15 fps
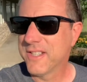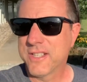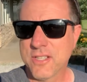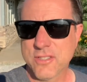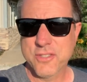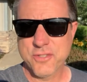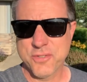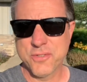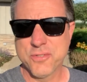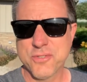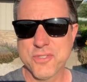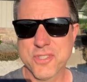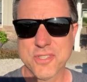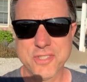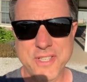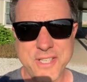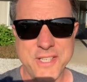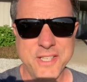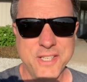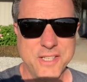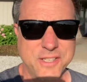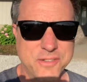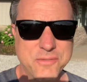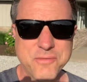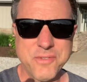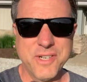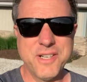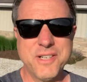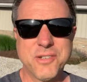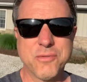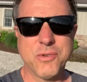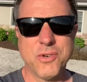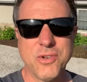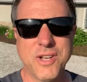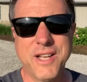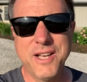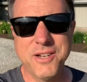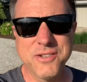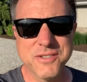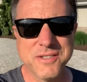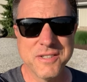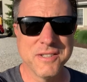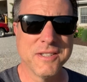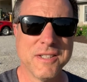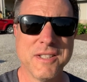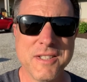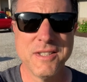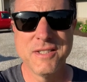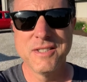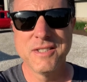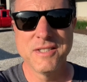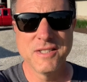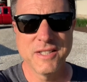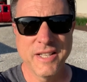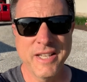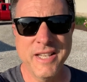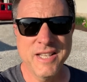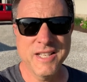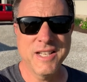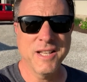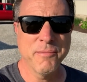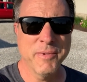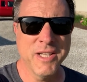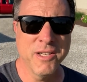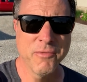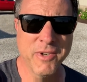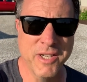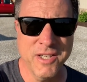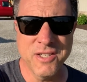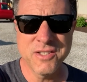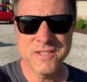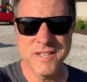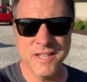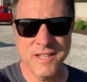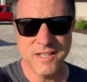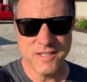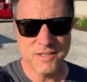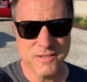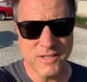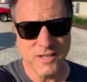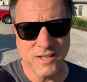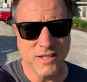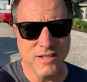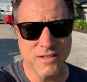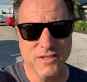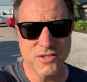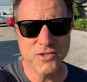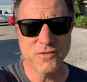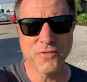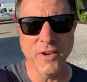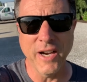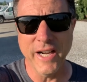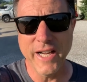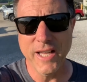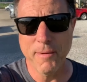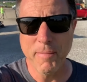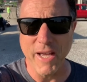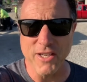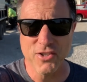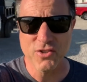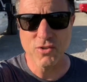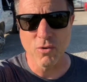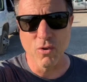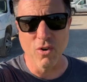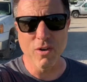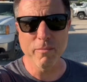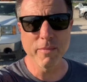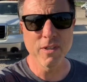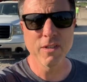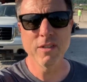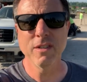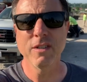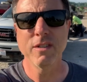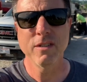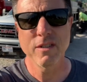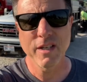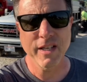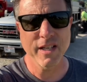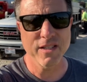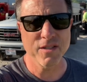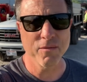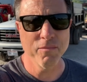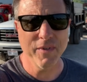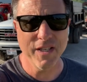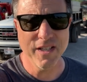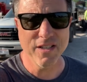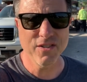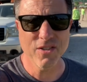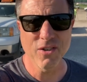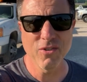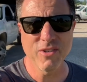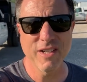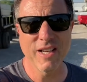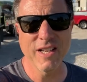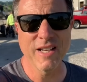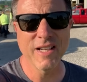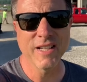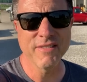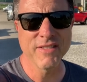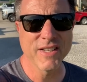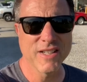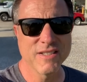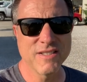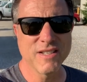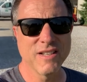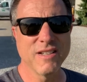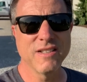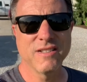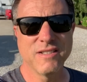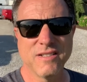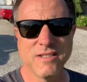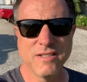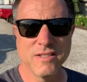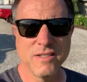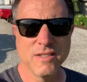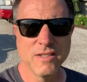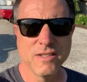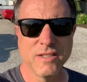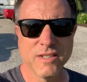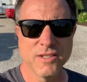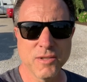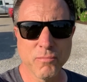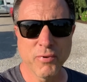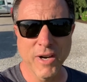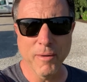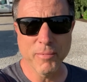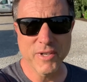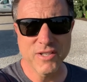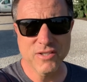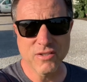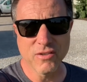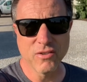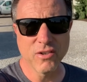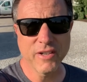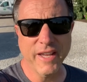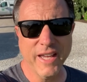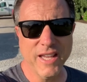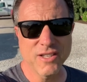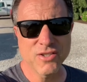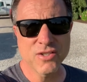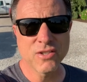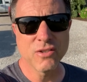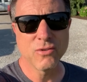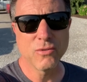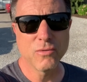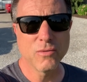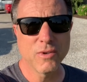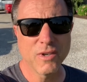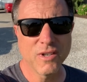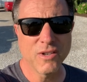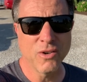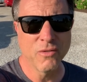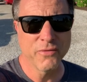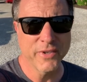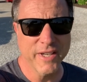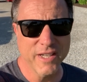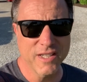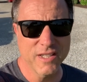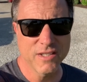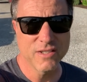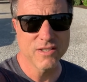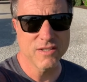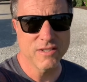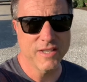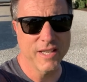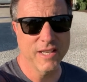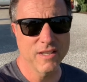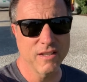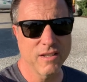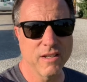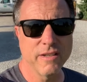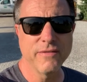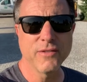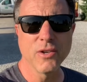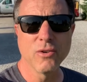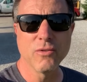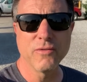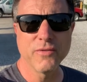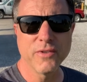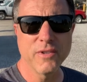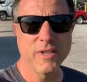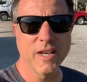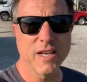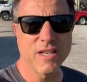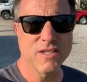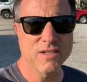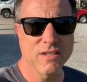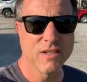You know, the crews are getting ready to roll out and I'm getting ready to take uh, this Friday by storm. I got some meetings going on. I've got uh, properties to look at, so hopefully I can get this day in life going for you guys.